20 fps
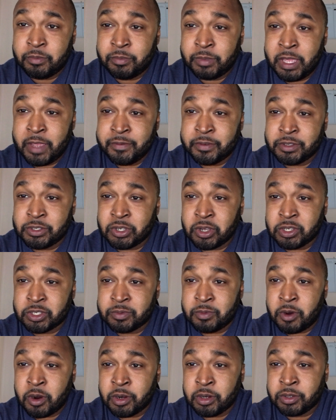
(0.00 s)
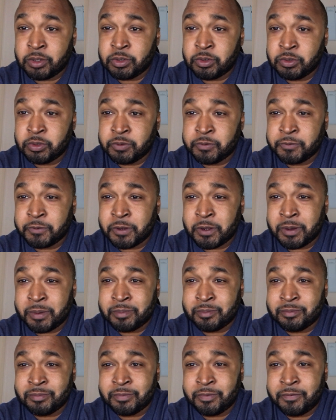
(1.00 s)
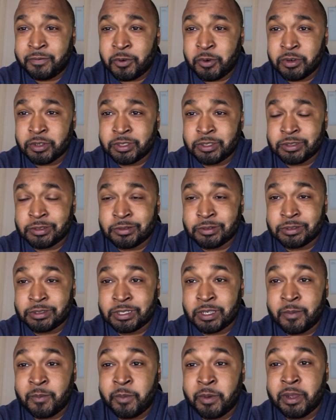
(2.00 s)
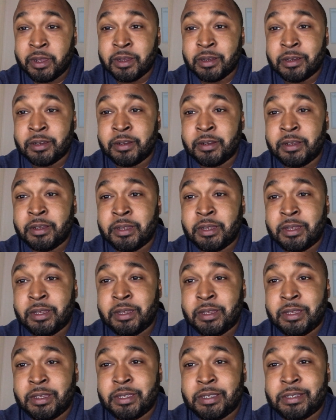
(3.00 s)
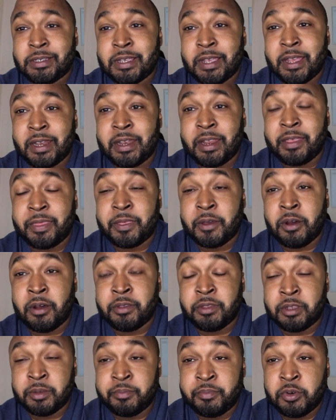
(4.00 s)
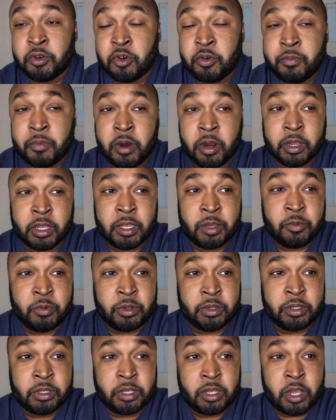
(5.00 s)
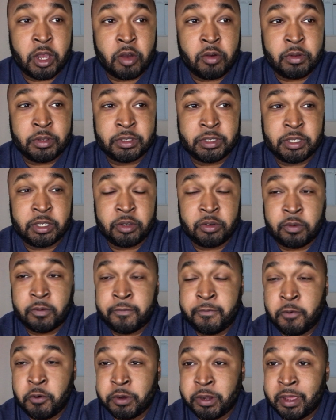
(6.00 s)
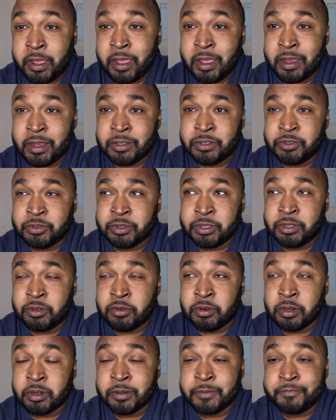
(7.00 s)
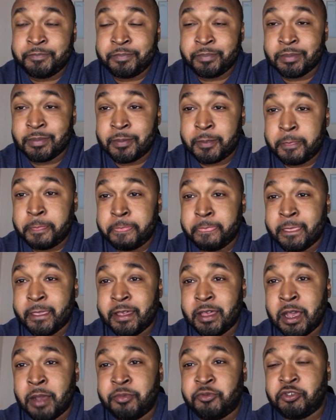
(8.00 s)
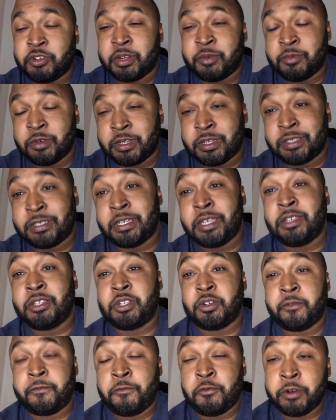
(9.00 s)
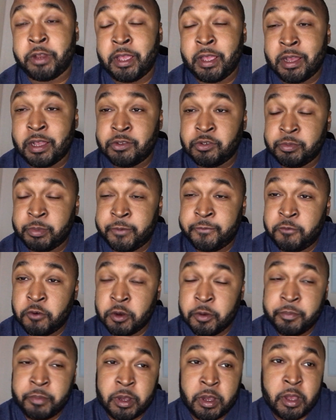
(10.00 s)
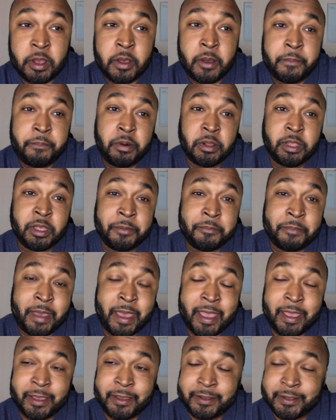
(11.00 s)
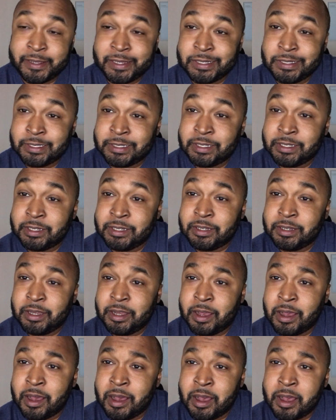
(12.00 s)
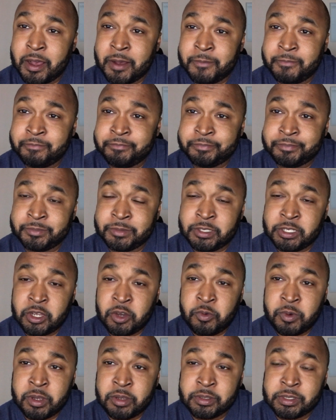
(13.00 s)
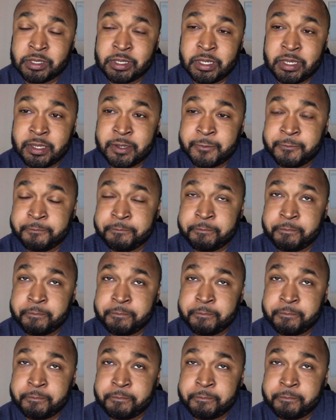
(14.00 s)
Even saw some articles from Fortune or somewhere saying they thought the bull market would go until 4,800, or uptrend would continue till 4,800 before pulling back. We'll see.